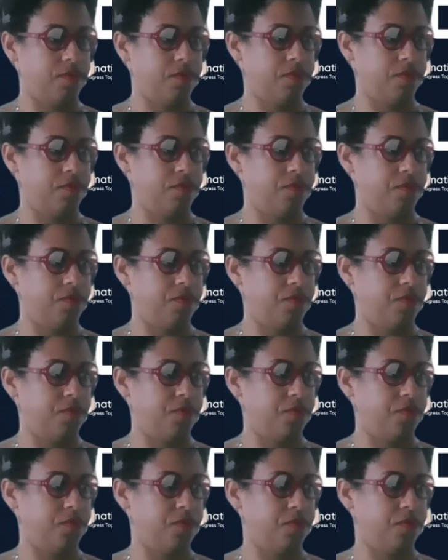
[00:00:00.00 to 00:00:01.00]

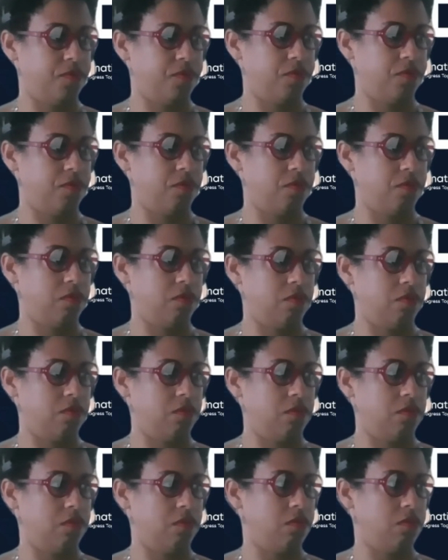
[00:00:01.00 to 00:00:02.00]

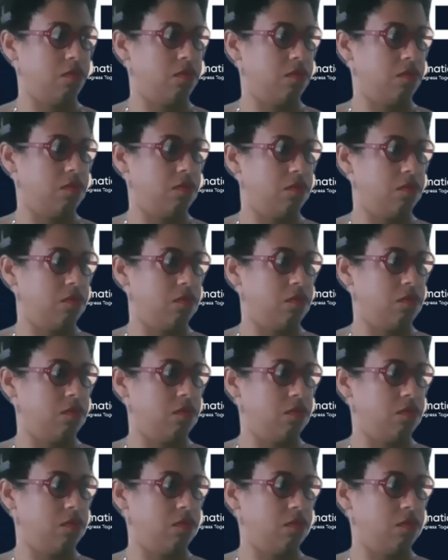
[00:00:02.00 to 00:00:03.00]

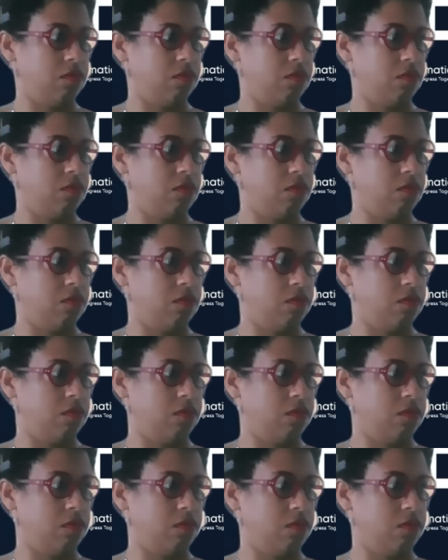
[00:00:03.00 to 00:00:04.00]

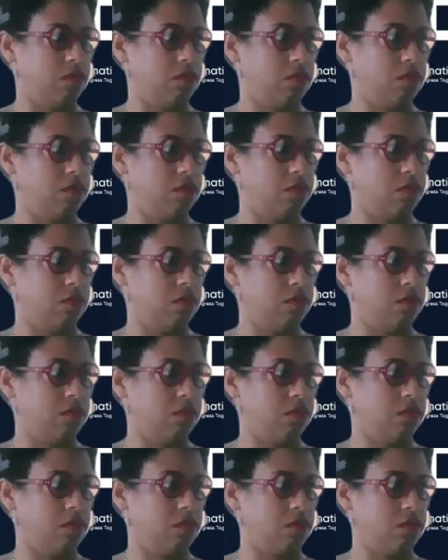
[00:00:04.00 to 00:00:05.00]

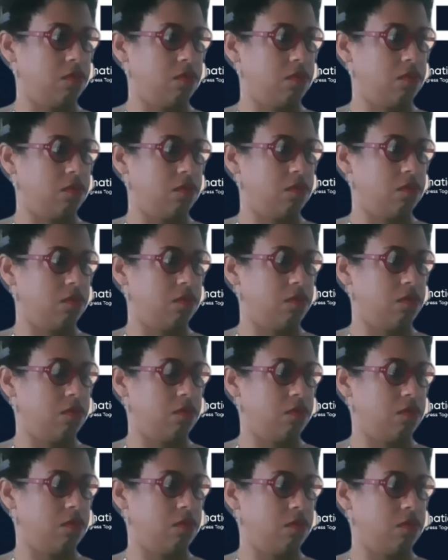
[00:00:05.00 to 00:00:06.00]

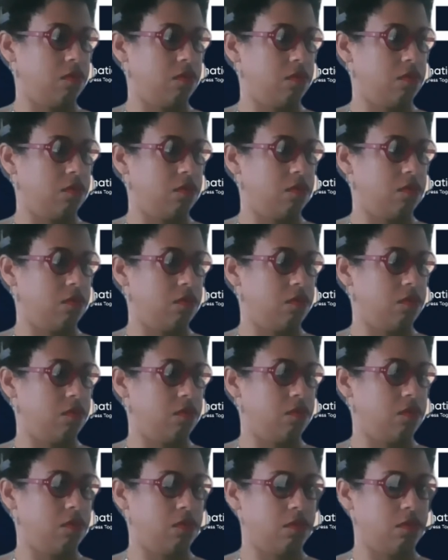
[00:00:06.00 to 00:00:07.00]

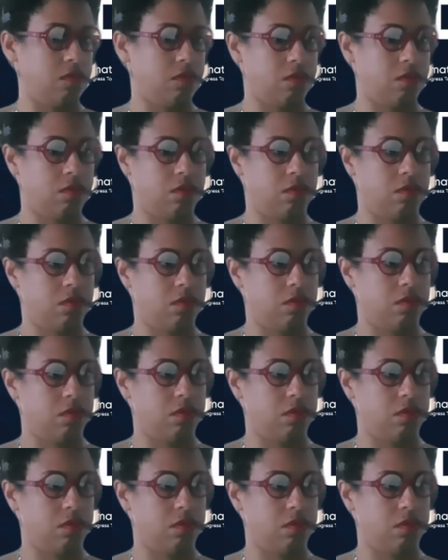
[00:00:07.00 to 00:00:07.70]
[no speech]